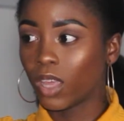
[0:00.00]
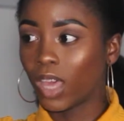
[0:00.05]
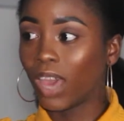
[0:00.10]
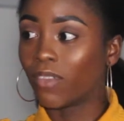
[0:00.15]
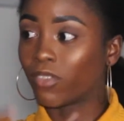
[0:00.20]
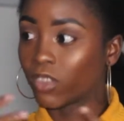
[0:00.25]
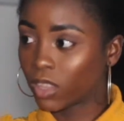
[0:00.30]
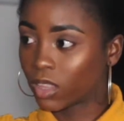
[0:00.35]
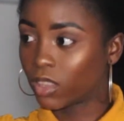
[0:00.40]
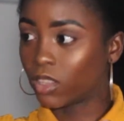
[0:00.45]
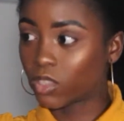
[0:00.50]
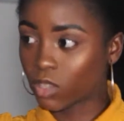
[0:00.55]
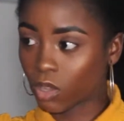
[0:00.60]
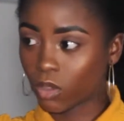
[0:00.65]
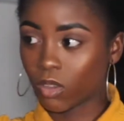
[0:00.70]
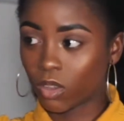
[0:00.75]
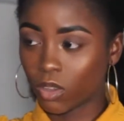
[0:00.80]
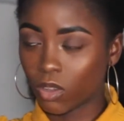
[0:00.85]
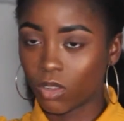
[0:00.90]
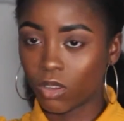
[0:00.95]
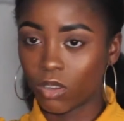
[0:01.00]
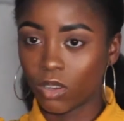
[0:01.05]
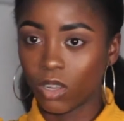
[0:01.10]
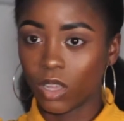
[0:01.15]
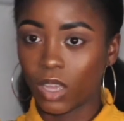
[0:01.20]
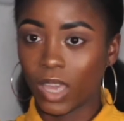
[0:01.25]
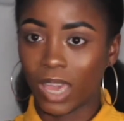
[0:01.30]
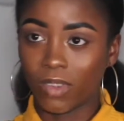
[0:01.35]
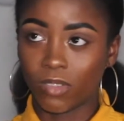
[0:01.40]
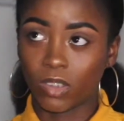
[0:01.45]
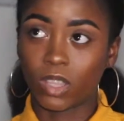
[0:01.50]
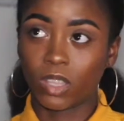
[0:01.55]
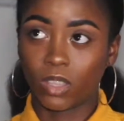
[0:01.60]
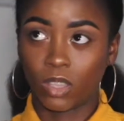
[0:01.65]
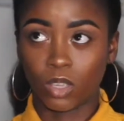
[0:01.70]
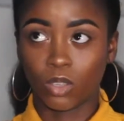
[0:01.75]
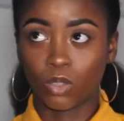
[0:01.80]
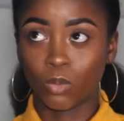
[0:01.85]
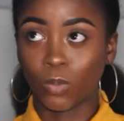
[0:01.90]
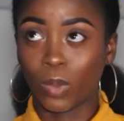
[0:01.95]
everything that's going on, everything
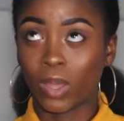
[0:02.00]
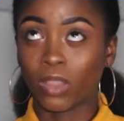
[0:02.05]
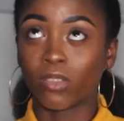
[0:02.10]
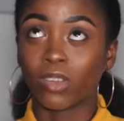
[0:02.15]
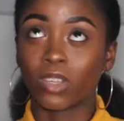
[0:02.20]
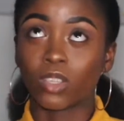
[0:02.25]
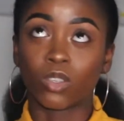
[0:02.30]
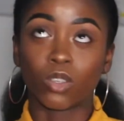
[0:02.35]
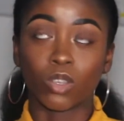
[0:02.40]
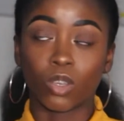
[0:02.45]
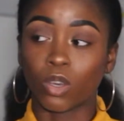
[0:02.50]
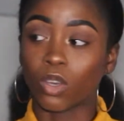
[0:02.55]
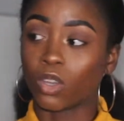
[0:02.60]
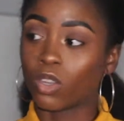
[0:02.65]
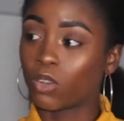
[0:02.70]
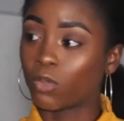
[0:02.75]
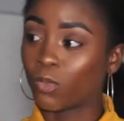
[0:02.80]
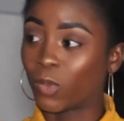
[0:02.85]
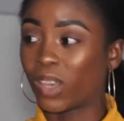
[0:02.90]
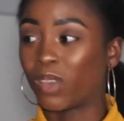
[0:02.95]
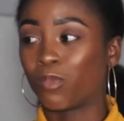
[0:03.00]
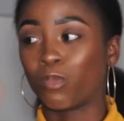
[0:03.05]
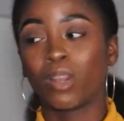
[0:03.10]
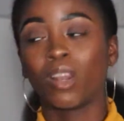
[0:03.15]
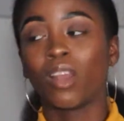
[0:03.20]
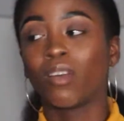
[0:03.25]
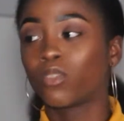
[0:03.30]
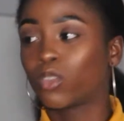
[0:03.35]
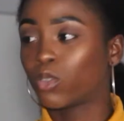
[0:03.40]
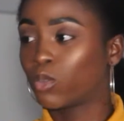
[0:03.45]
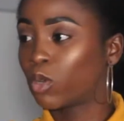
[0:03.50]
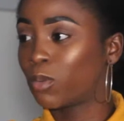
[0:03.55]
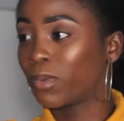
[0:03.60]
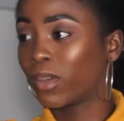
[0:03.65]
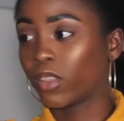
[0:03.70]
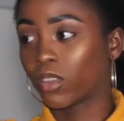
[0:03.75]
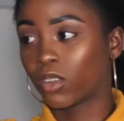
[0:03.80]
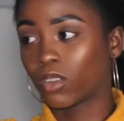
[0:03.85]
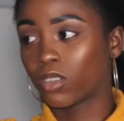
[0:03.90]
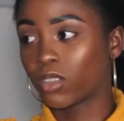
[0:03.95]
that whether it's good. We love to talk
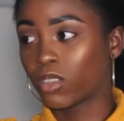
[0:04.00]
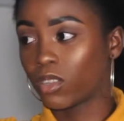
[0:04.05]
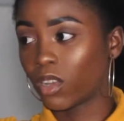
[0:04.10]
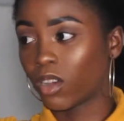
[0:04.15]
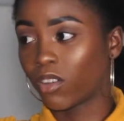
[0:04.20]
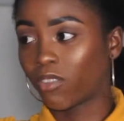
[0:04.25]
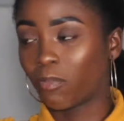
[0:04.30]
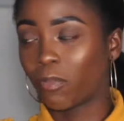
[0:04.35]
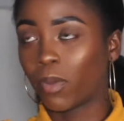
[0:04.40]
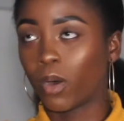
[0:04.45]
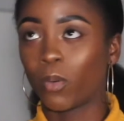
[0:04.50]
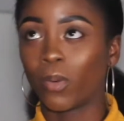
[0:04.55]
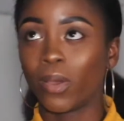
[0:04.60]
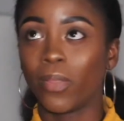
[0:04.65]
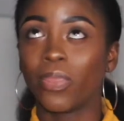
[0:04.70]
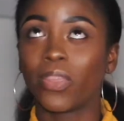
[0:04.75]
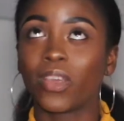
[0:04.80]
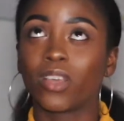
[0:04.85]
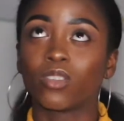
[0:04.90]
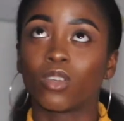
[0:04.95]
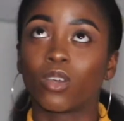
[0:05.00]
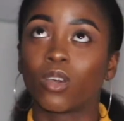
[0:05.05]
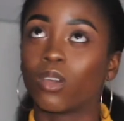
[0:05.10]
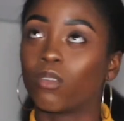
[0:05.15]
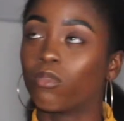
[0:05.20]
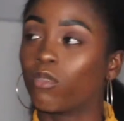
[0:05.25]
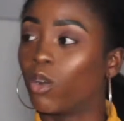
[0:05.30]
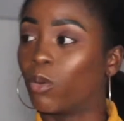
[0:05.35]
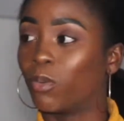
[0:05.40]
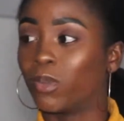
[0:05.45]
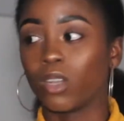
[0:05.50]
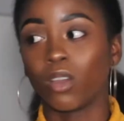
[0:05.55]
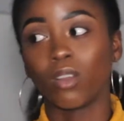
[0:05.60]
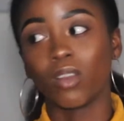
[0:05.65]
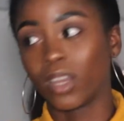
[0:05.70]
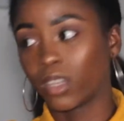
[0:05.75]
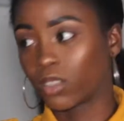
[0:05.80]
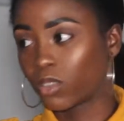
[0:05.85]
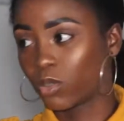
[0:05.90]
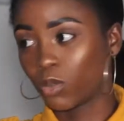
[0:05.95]
about the good stuff, but when things are going wrong, we don't
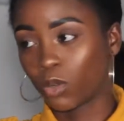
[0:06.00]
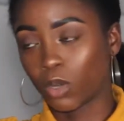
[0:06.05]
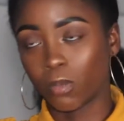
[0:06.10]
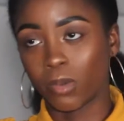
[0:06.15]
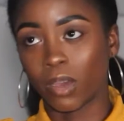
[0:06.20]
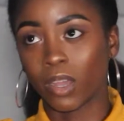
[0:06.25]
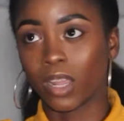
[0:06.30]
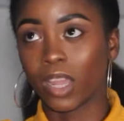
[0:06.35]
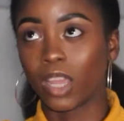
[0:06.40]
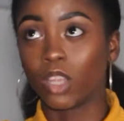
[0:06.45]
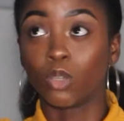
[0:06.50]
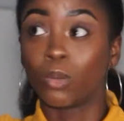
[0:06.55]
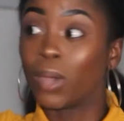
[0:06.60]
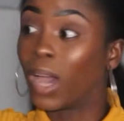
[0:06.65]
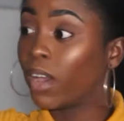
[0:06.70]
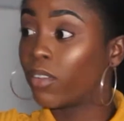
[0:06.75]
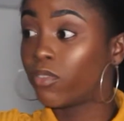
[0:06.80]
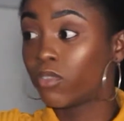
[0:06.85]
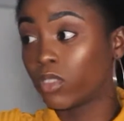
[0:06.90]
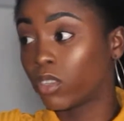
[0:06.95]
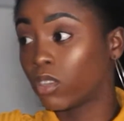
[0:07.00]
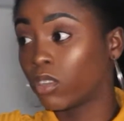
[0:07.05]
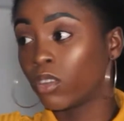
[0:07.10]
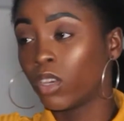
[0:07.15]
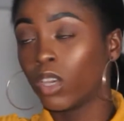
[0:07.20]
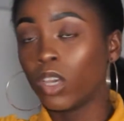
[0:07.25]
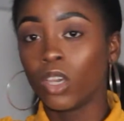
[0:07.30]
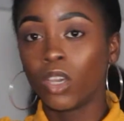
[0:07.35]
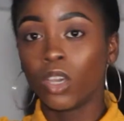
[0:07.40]
like to talk about it, and you have to.